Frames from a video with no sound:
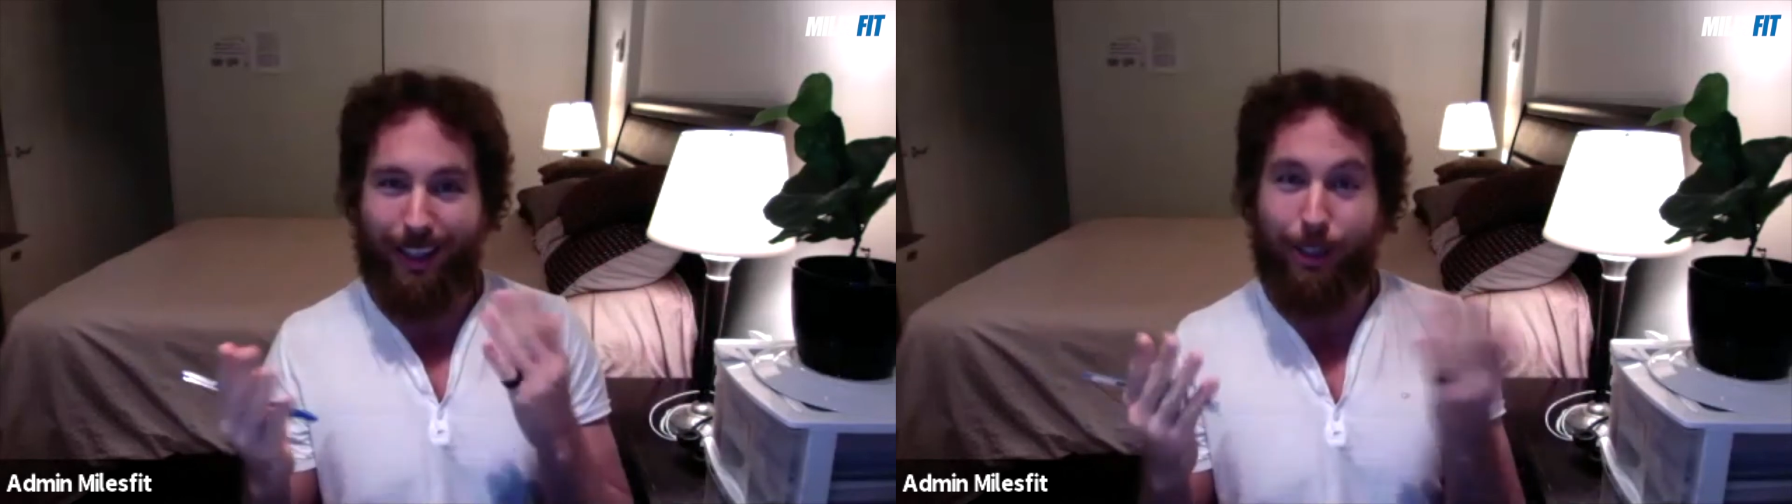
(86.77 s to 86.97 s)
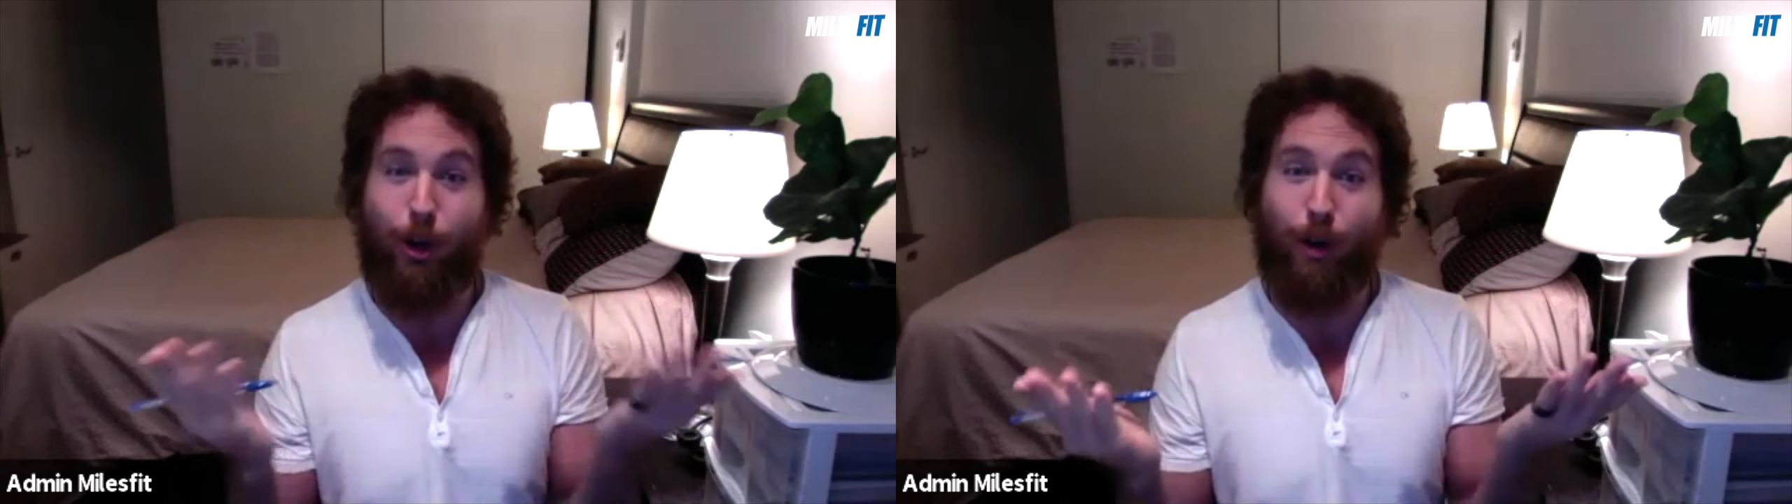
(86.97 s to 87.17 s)

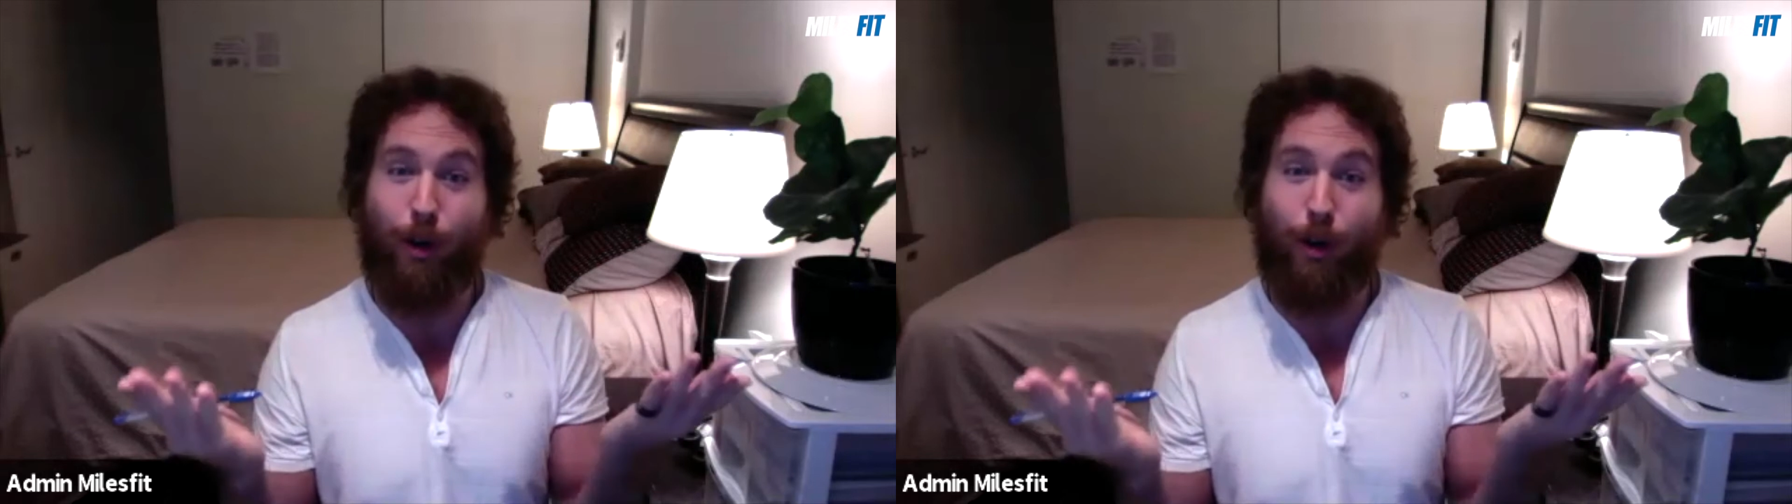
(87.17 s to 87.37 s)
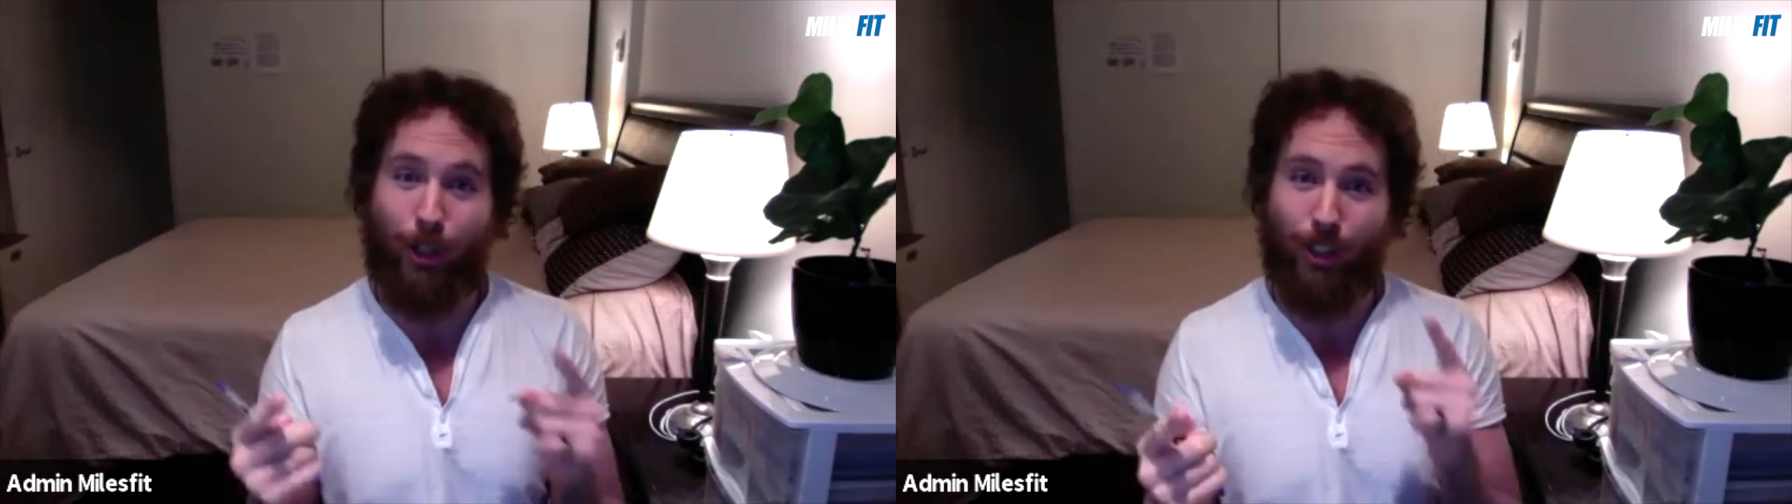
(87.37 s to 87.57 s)
these are
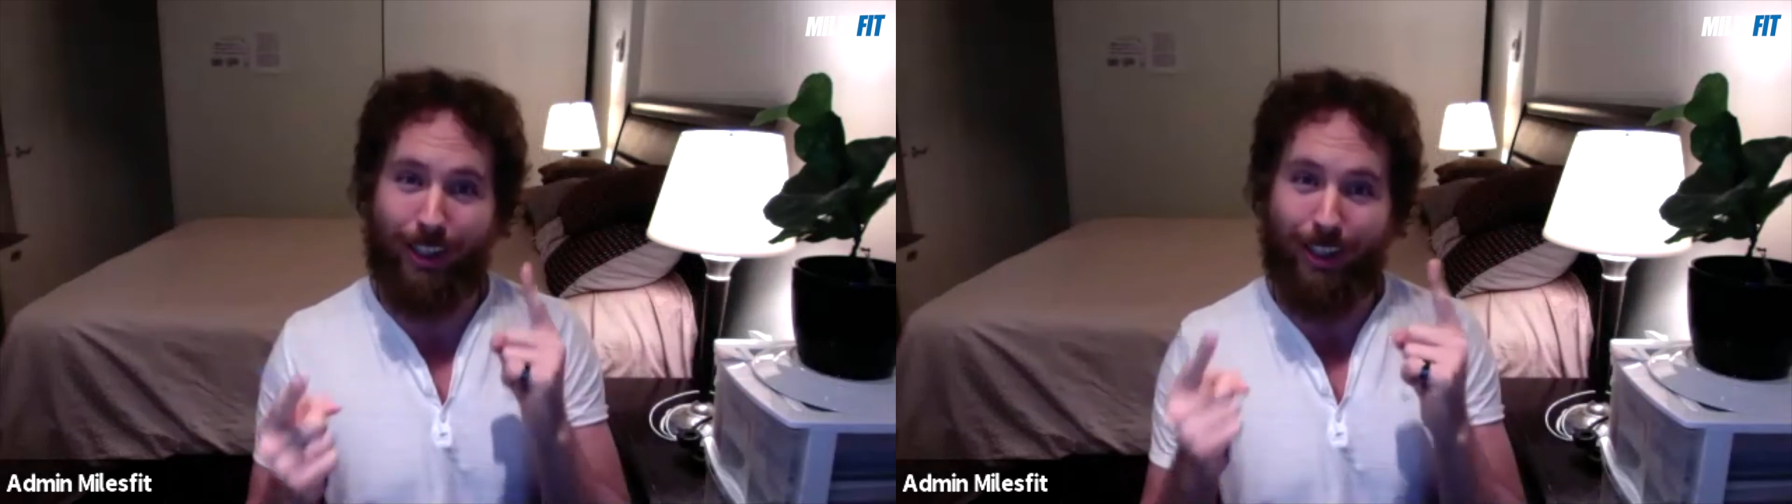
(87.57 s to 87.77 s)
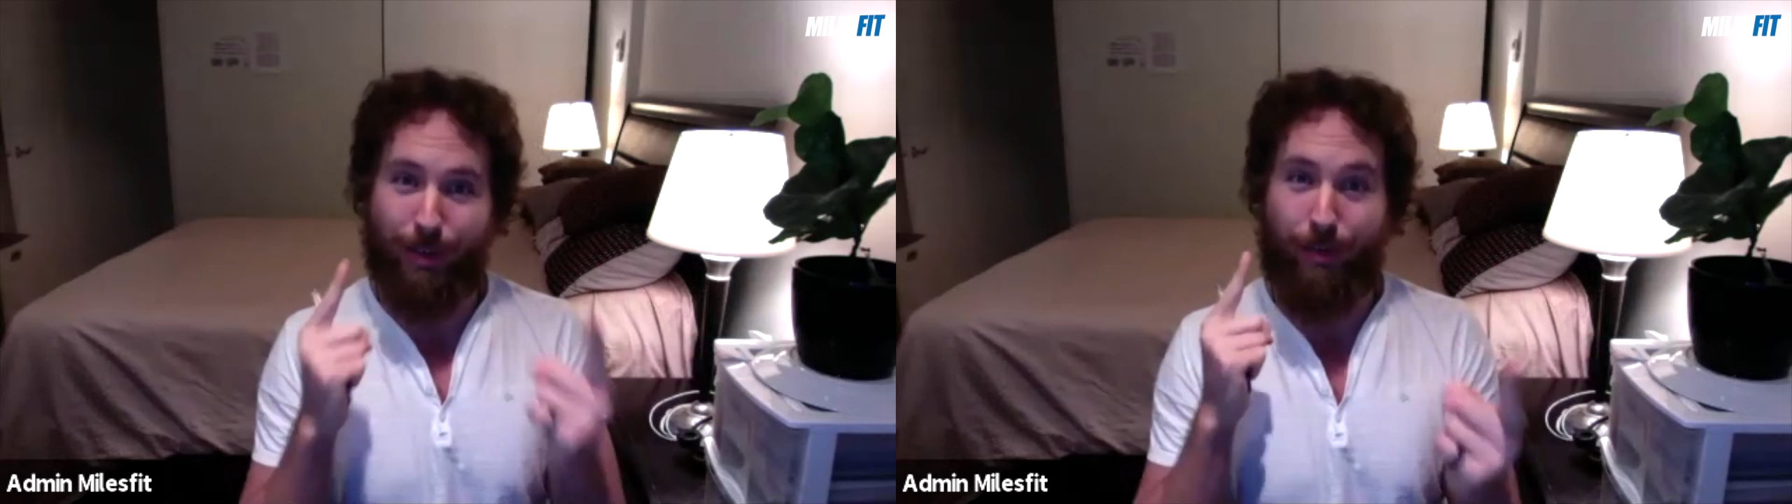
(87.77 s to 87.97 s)

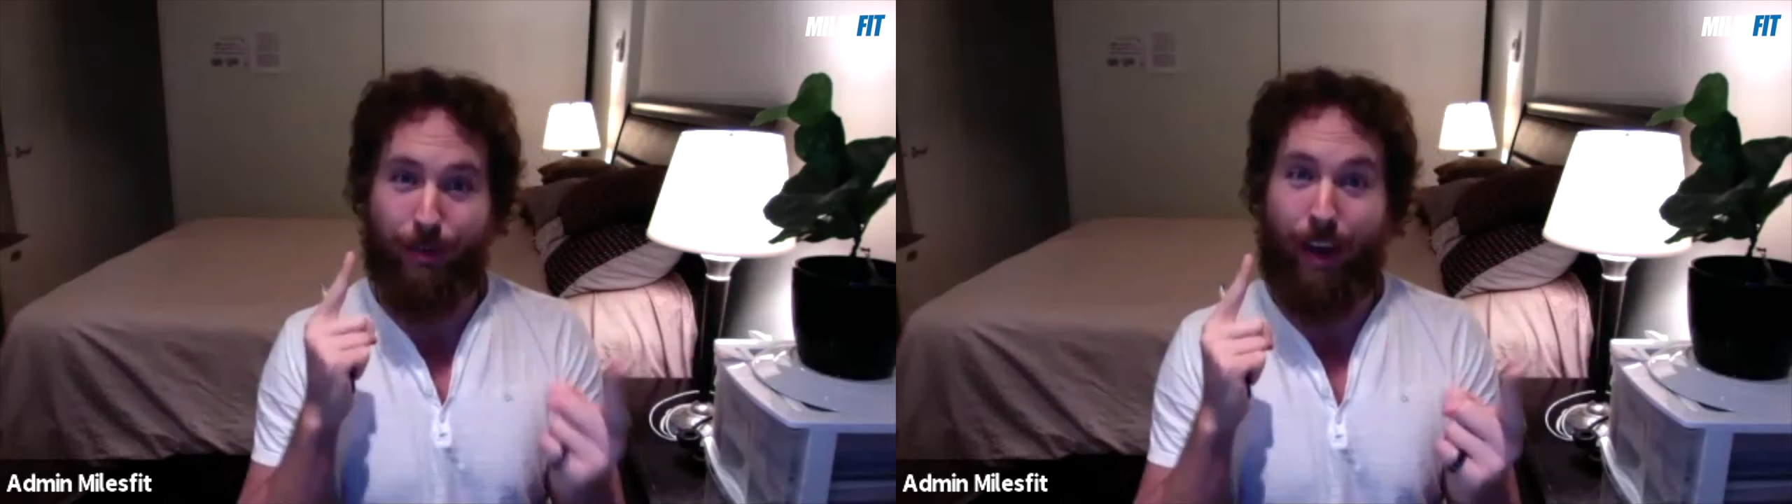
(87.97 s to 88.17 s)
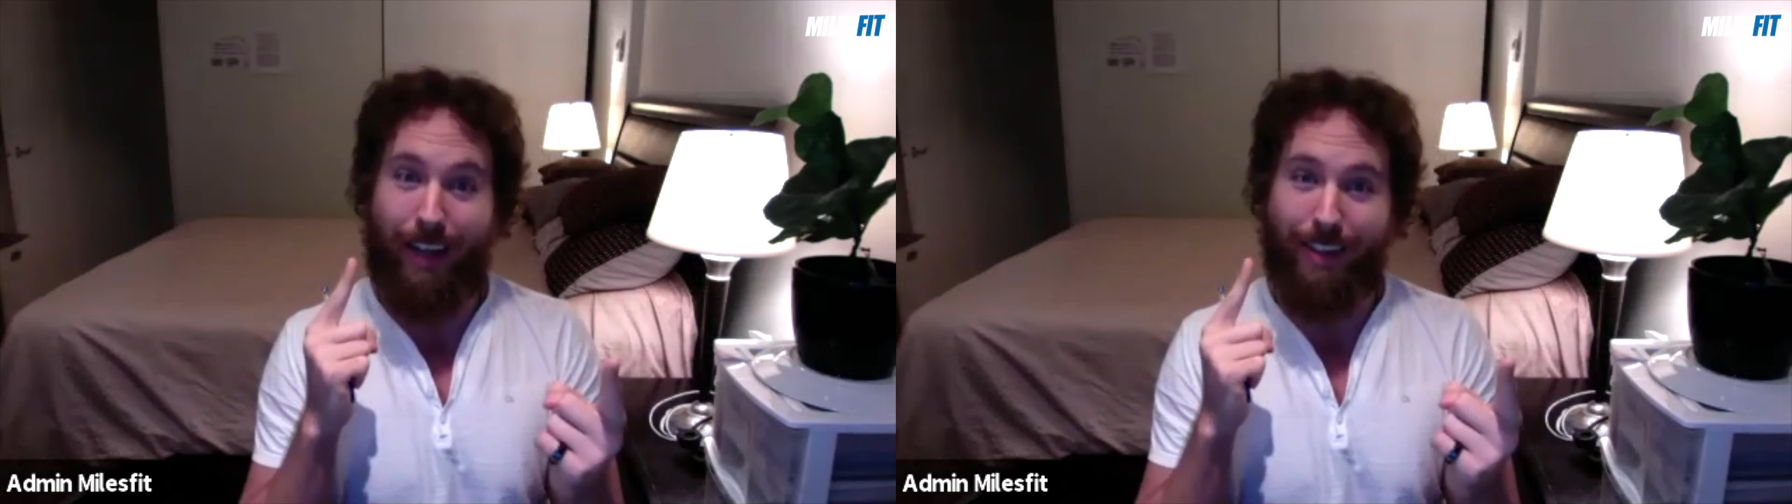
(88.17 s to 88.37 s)
unfortunately
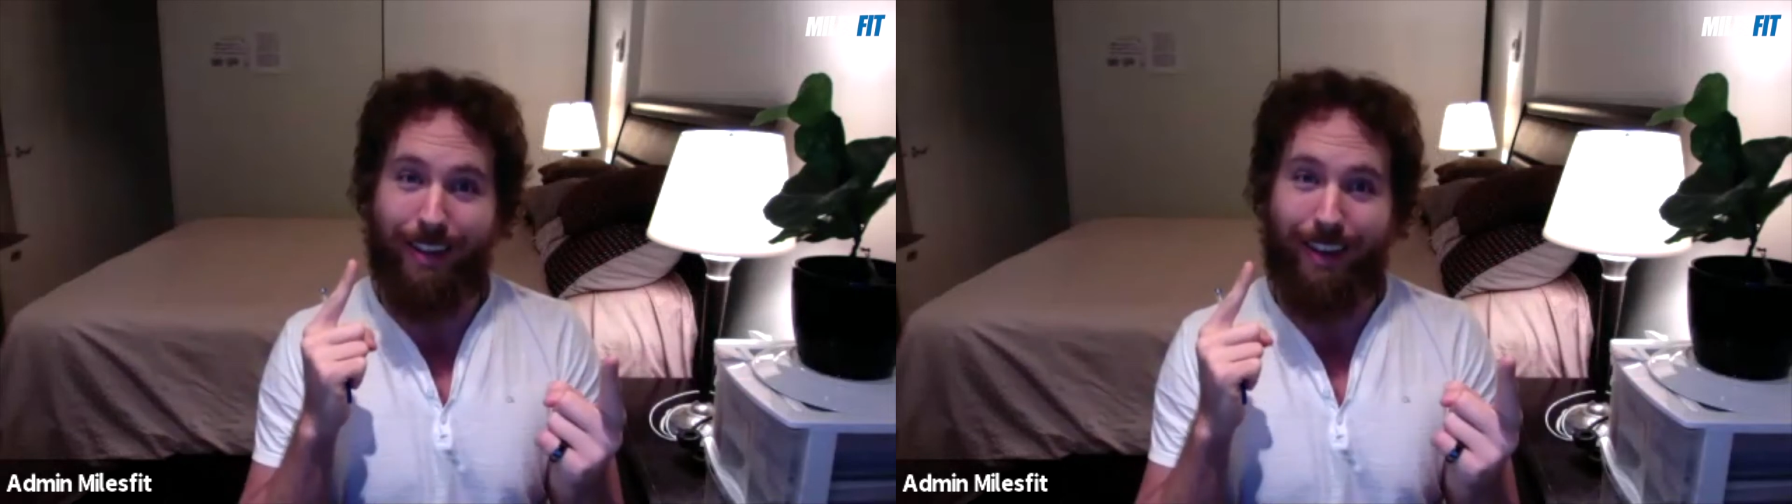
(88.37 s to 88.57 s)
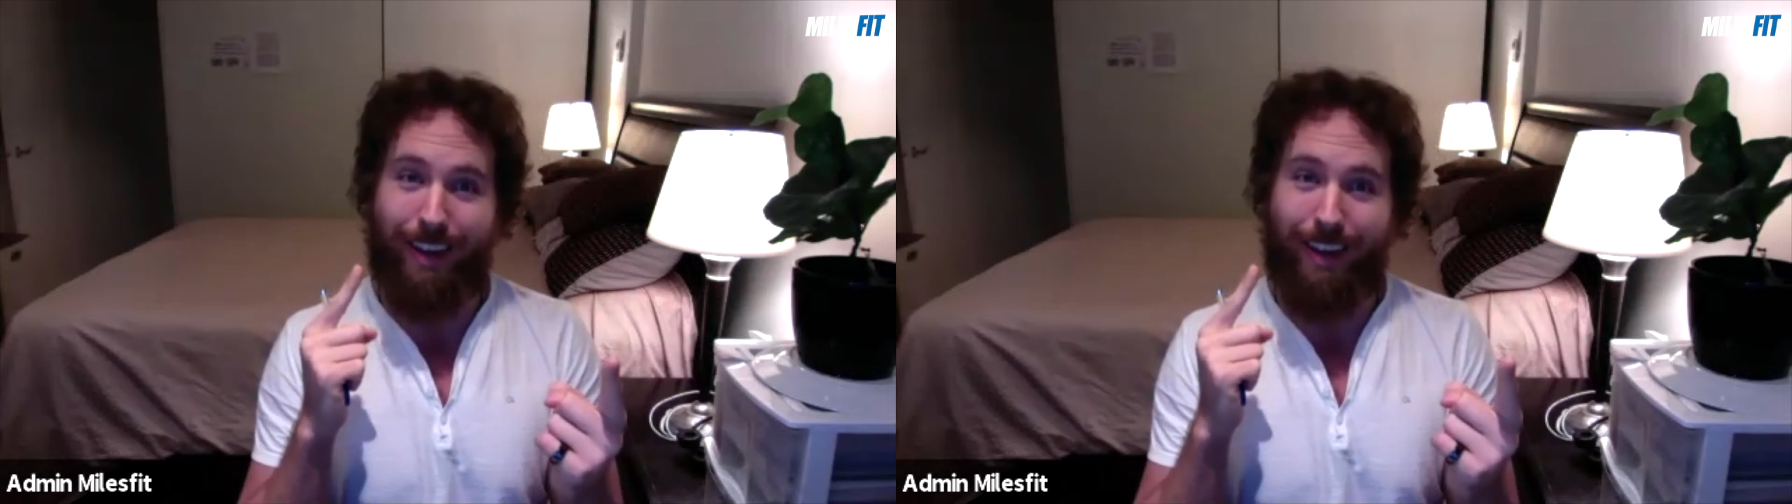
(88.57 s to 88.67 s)
this fat